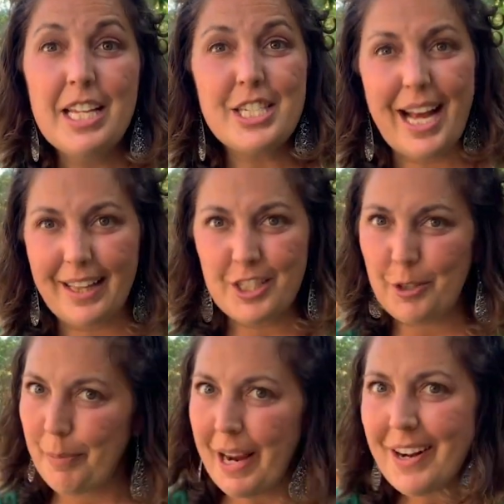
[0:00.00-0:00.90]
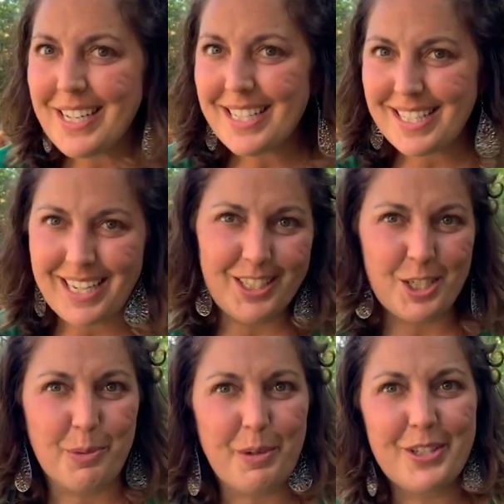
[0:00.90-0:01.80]
Challenge your parents,
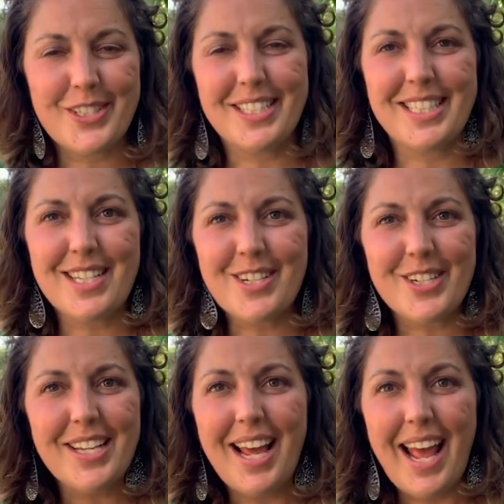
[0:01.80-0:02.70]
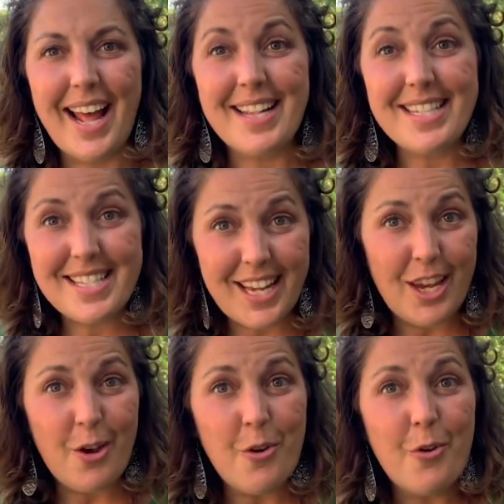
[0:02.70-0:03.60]
challenge your brothers and sisters, and
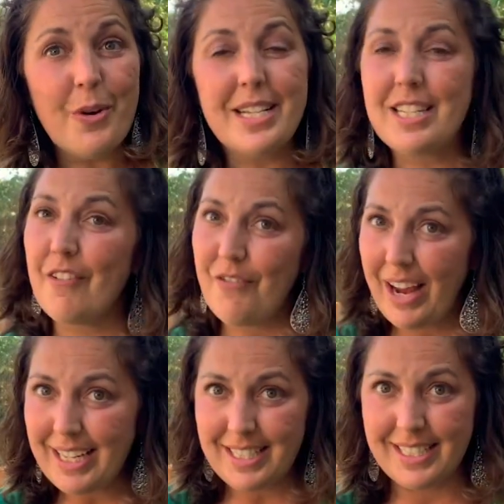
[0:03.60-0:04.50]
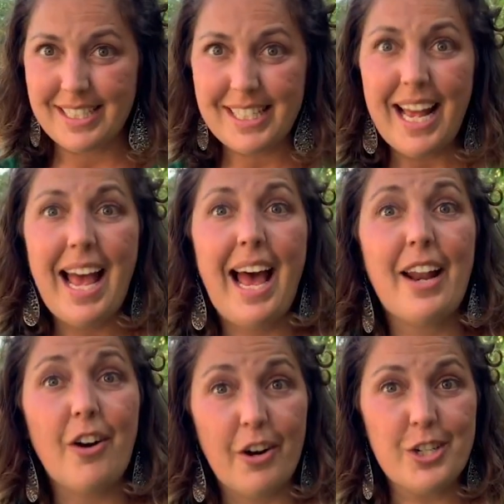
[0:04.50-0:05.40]
see who is the fastest
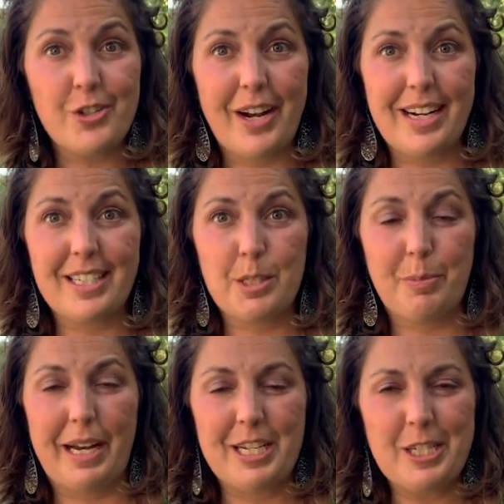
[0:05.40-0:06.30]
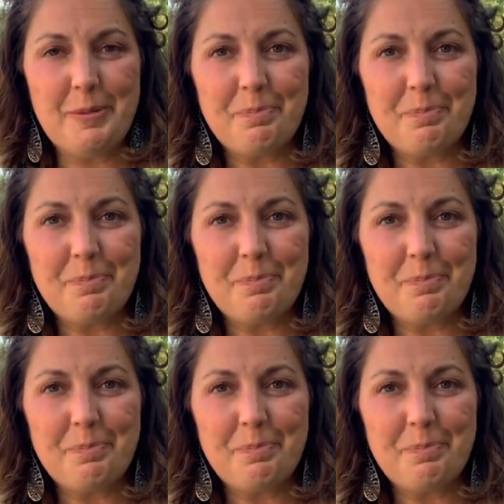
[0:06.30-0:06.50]
at On Track to Splash.